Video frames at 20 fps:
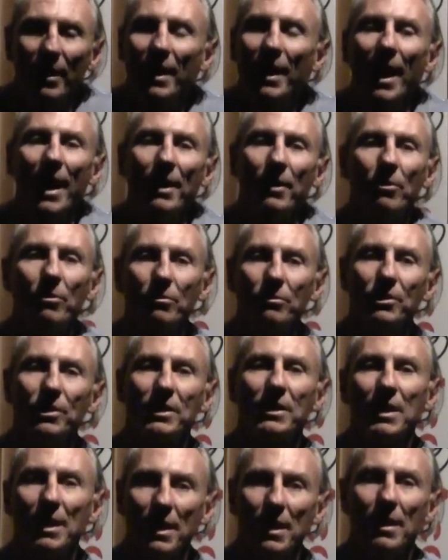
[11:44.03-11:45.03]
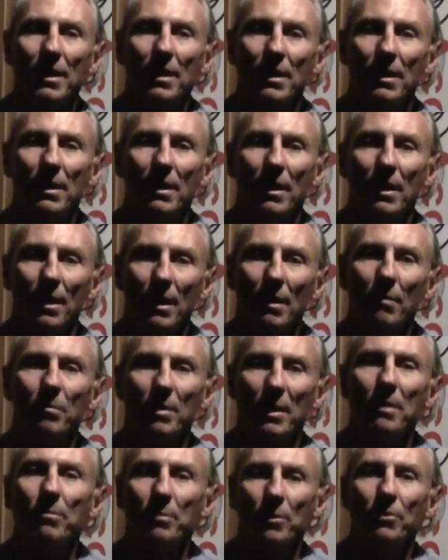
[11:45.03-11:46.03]
And I don't see
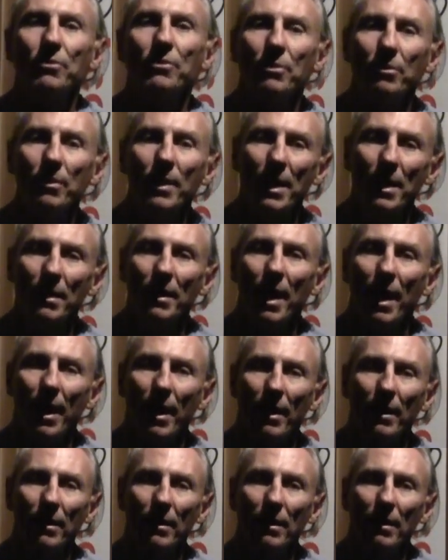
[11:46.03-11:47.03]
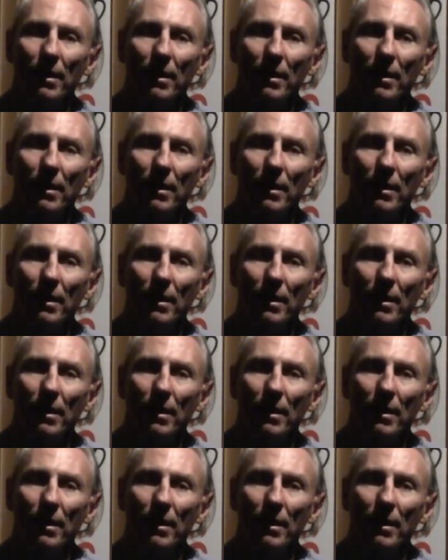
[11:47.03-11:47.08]
people doing that.